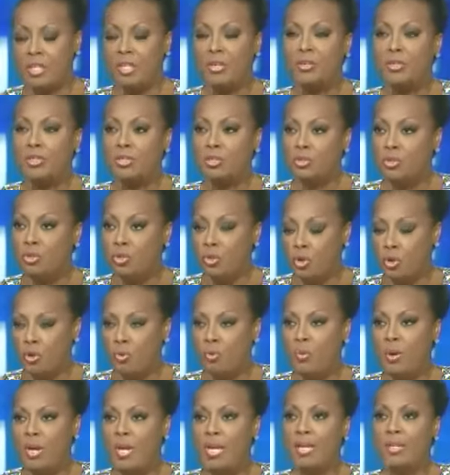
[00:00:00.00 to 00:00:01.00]
There is
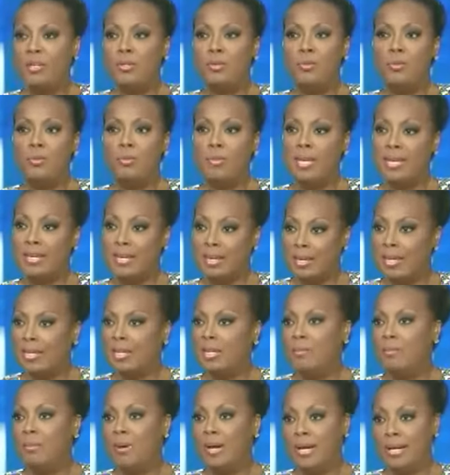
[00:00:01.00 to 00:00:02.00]
no way you will make
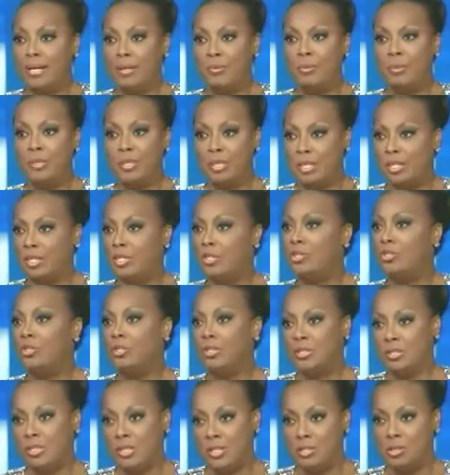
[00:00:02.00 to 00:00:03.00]
anybody with any
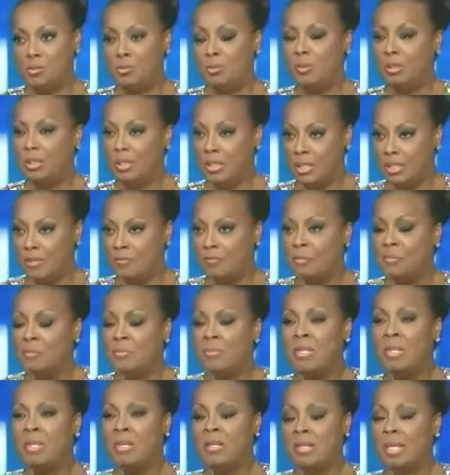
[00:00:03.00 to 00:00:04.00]
good sense believe
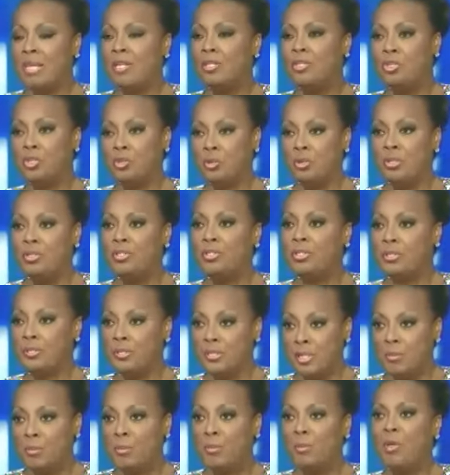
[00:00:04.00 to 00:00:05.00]
that George
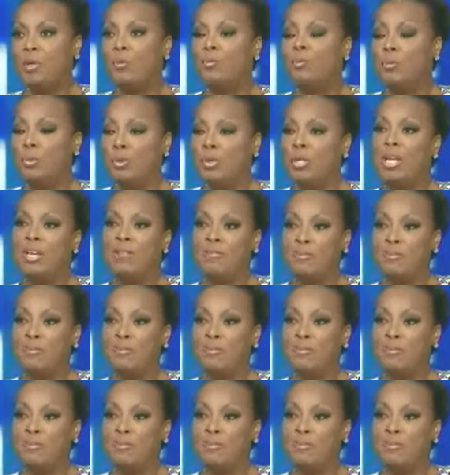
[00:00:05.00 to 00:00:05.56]
Zimmerman would